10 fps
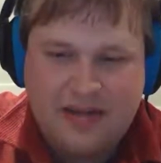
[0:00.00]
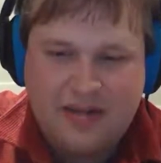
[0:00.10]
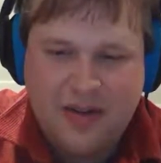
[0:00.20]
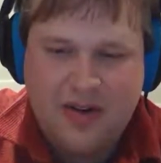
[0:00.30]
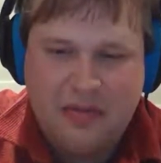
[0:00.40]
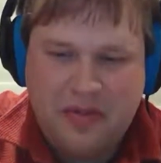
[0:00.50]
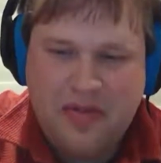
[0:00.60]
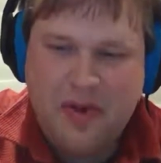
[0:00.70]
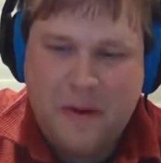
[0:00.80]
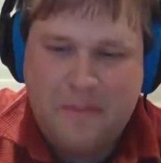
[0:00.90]
More and
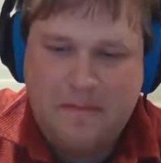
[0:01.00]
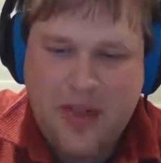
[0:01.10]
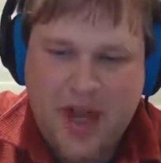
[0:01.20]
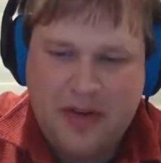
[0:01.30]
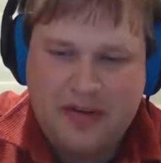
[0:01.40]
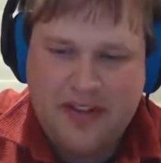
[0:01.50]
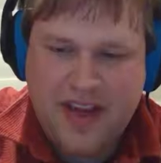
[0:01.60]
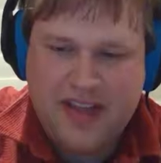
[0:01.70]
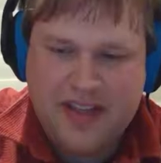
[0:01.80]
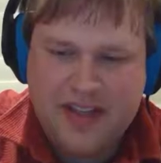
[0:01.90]
more I
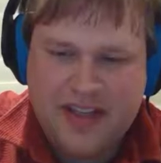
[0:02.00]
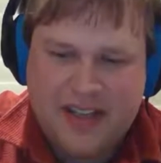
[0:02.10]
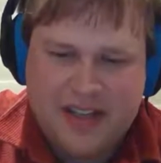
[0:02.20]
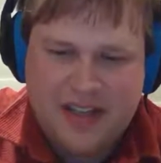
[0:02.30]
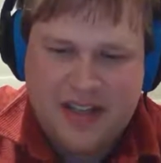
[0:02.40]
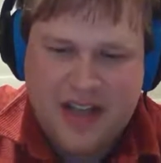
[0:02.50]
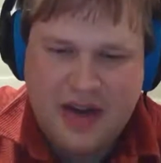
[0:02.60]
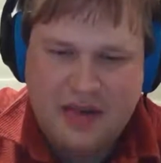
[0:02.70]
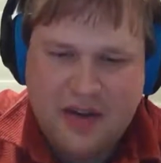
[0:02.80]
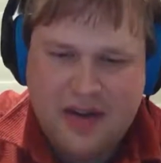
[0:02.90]
reflected,
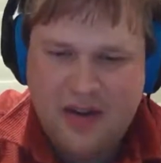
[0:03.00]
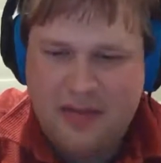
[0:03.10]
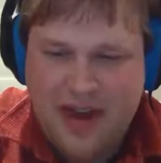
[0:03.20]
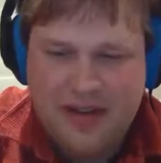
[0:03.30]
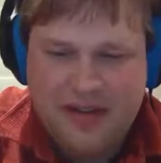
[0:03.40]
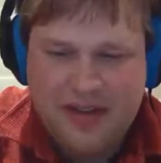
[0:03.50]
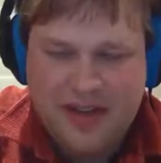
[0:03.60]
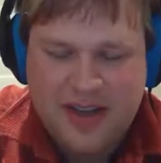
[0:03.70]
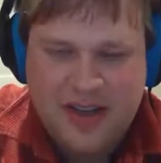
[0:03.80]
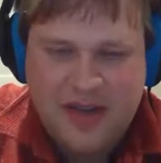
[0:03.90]
and wondered about
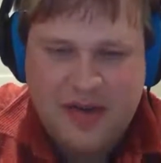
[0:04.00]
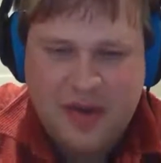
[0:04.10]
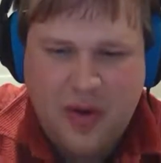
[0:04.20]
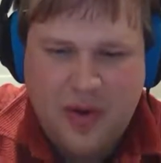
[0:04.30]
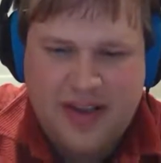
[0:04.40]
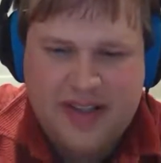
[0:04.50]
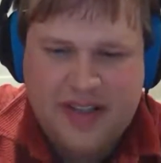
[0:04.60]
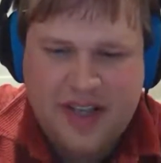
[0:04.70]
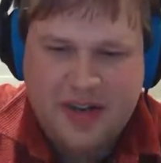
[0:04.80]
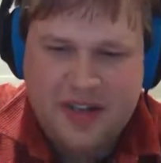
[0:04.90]
what hoary
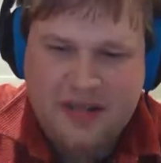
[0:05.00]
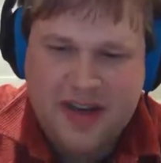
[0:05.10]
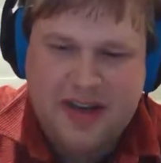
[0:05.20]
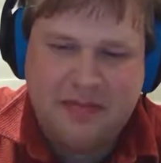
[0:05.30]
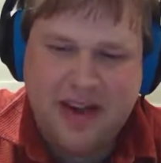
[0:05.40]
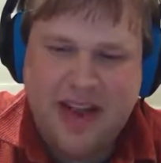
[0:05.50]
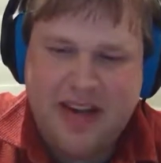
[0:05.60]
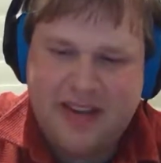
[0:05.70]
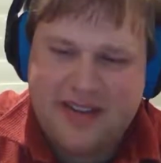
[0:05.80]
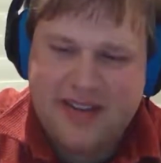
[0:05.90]
secrets might
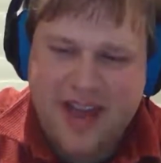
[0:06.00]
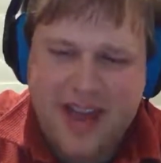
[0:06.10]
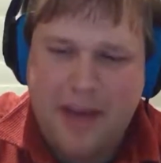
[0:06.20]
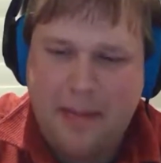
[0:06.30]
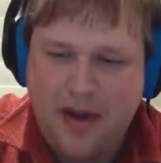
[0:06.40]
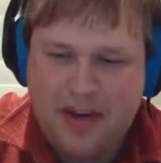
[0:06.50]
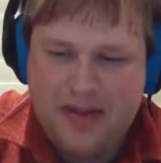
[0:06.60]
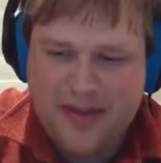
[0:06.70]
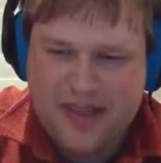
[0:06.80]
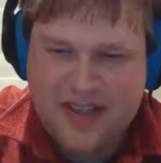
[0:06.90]
abide in this high
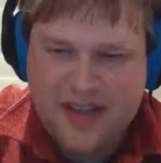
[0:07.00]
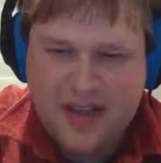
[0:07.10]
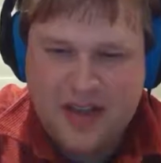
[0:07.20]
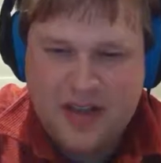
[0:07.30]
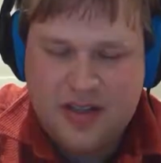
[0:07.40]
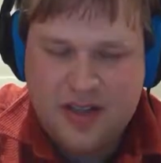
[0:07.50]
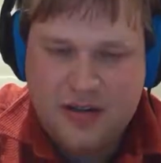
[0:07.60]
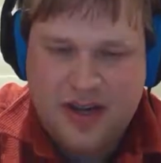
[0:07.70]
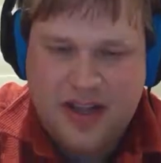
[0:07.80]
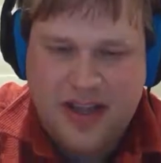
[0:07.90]
apartment, so
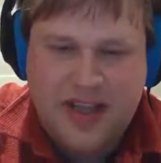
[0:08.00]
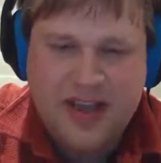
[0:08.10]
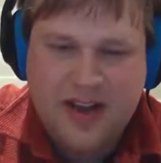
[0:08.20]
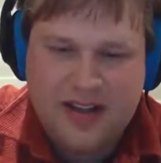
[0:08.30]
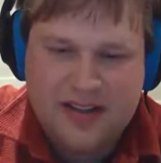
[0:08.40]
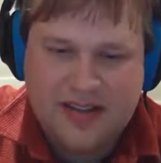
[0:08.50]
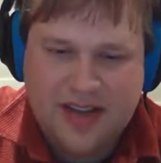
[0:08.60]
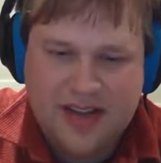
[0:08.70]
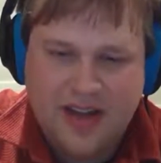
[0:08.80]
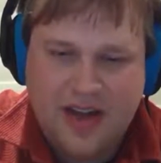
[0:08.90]
many eons
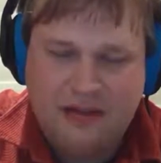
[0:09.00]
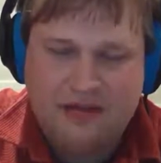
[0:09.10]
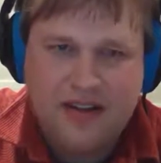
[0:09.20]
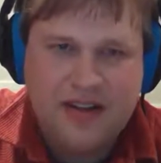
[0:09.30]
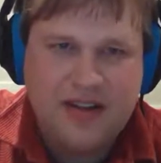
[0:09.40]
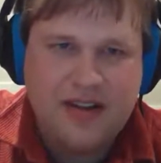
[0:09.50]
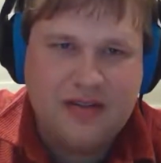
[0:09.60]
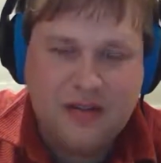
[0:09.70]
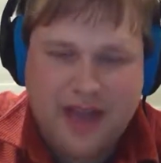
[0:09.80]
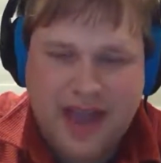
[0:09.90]
cut off
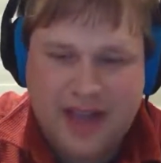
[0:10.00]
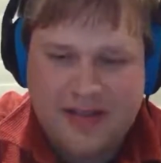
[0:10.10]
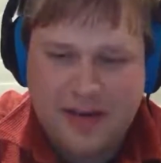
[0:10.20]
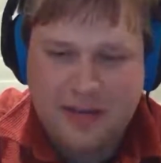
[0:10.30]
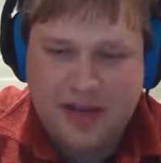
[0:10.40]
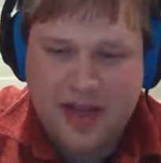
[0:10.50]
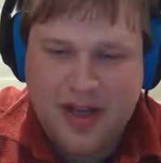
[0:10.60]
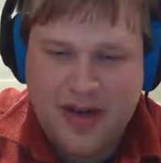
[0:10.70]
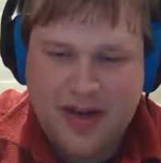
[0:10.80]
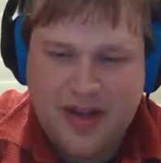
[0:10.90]
from the castle
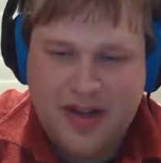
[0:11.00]
below.